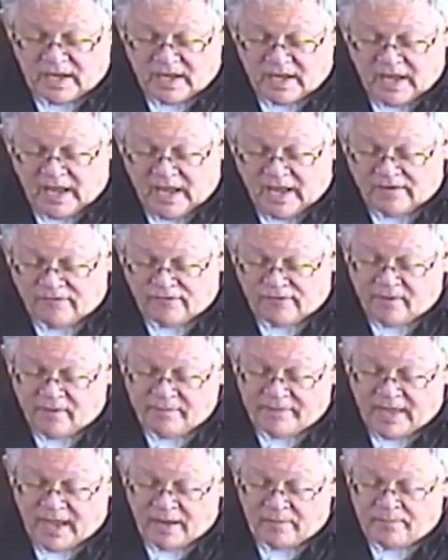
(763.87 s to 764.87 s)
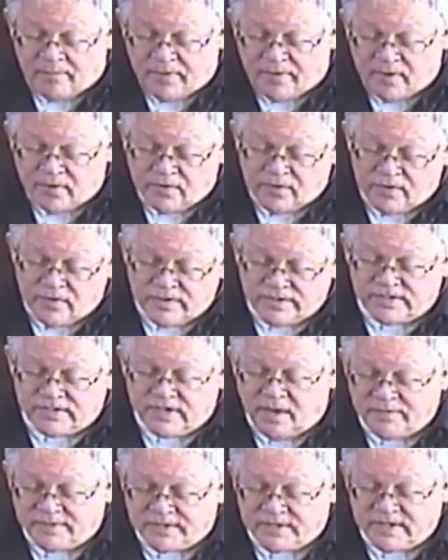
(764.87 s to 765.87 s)
and from thy pure
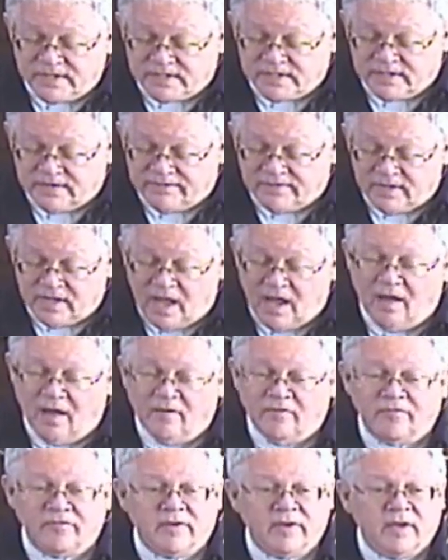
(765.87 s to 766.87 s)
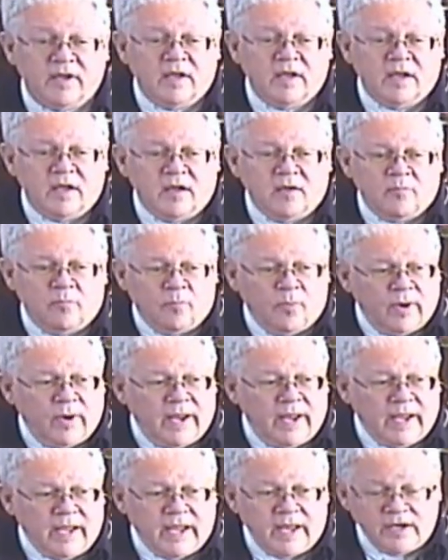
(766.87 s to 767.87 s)
substance of love,
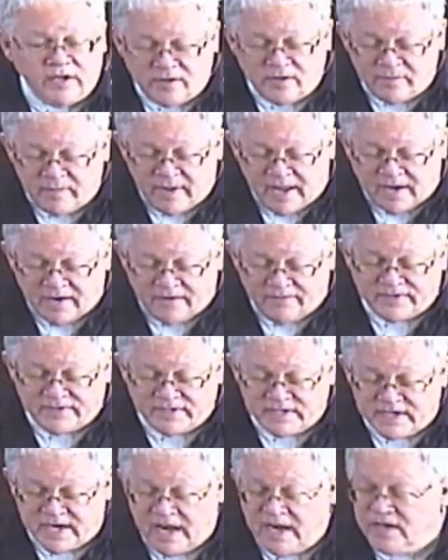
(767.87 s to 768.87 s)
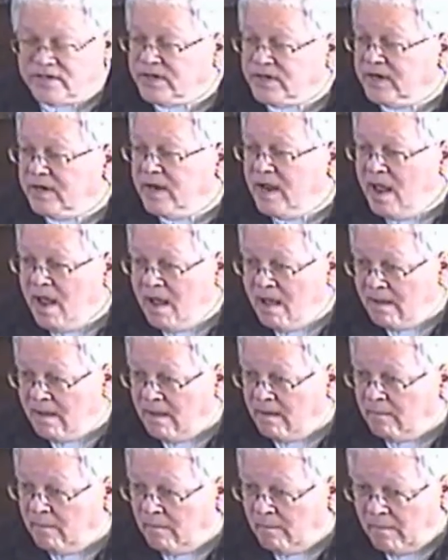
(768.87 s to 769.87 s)
bring into manifestation
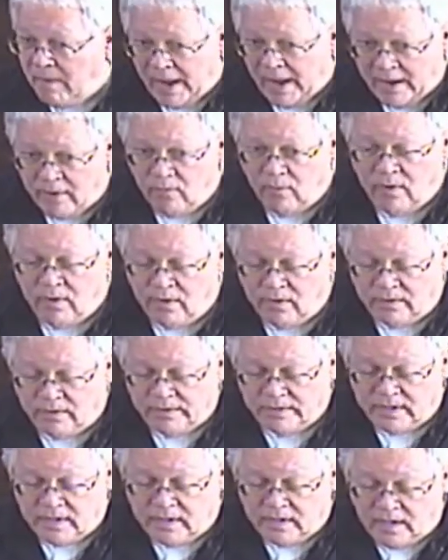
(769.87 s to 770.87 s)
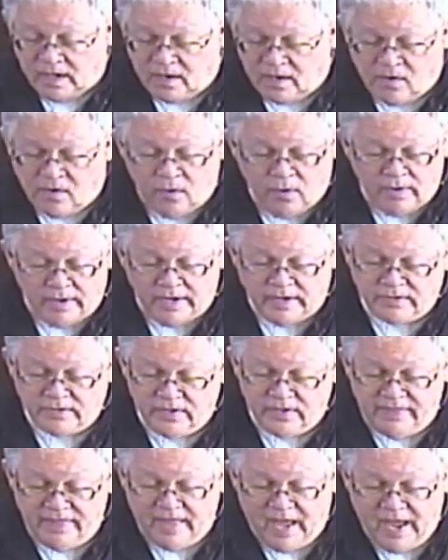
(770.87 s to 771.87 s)
my world according
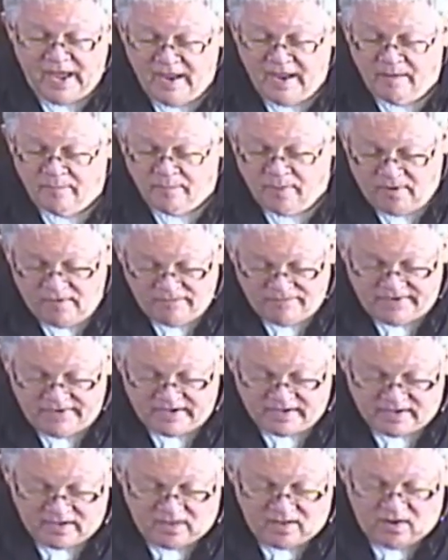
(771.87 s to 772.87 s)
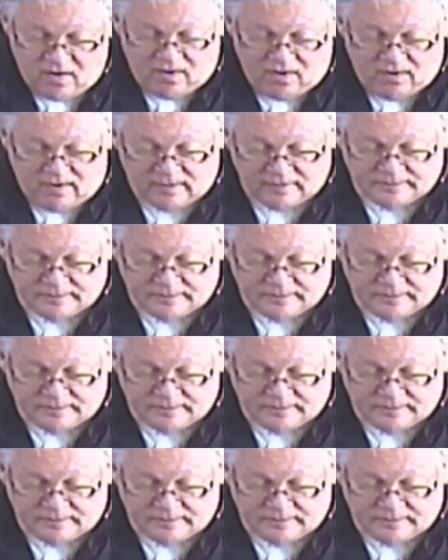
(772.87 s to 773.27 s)
to thy perfect law.